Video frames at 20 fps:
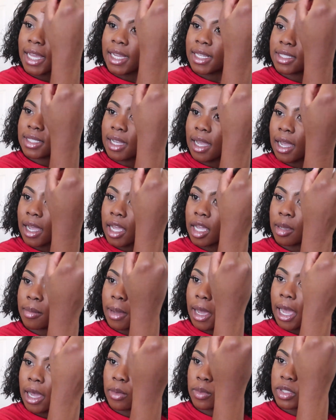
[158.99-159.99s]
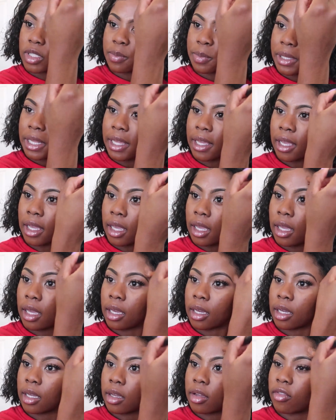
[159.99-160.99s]
that time, I was
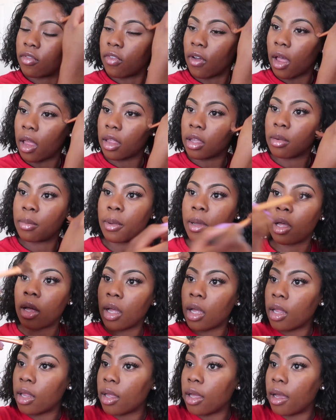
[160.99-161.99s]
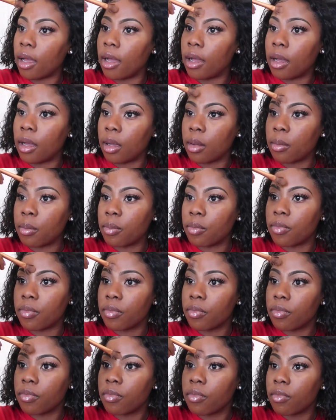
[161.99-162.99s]
playing volleyball.
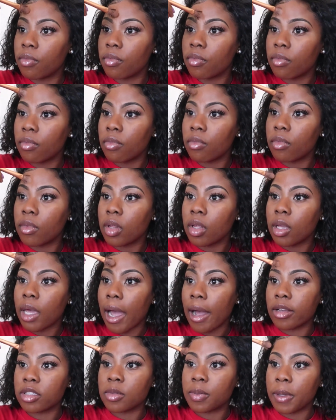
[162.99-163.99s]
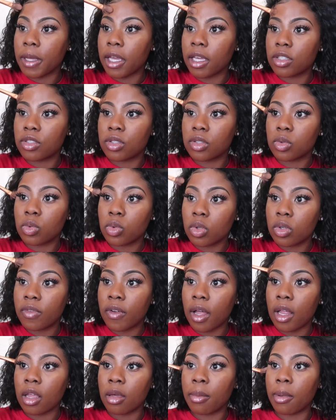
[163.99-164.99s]
I was playing school
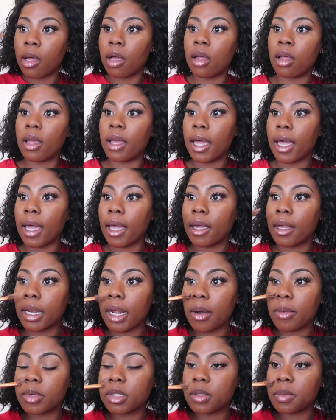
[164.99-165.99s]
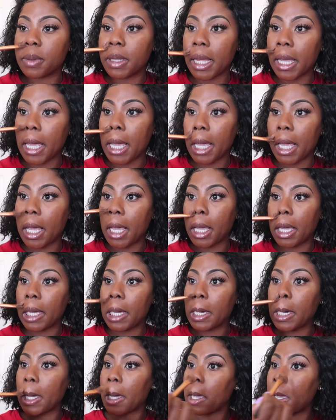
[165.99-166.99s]
volleyball and I was
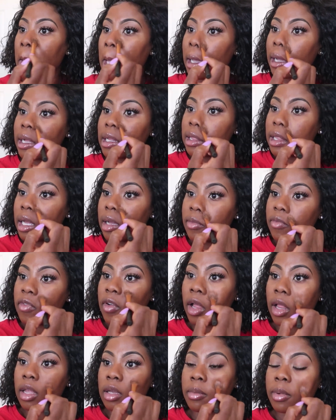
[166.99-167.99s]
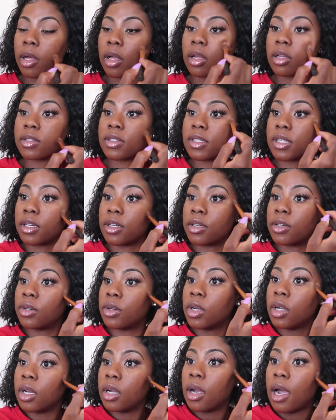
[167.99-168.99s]
playing club volleyball.
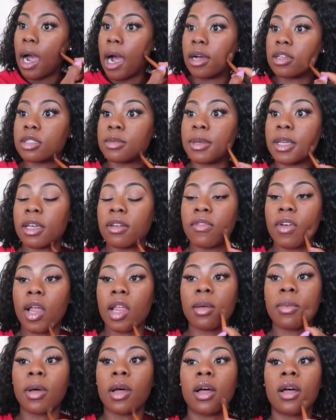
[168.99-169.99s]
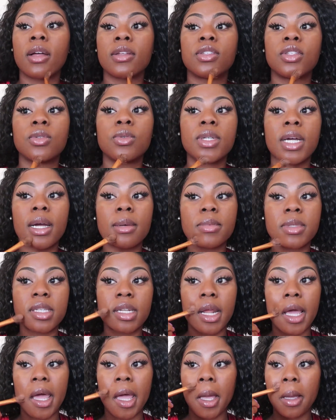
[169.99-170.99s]
So I was playing volleyball 2 times
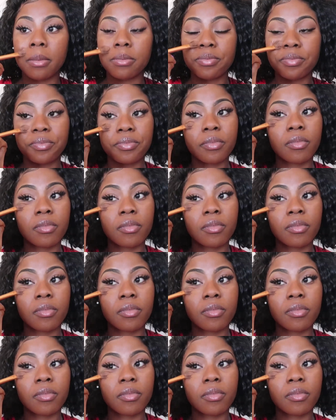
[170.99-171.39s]
a day.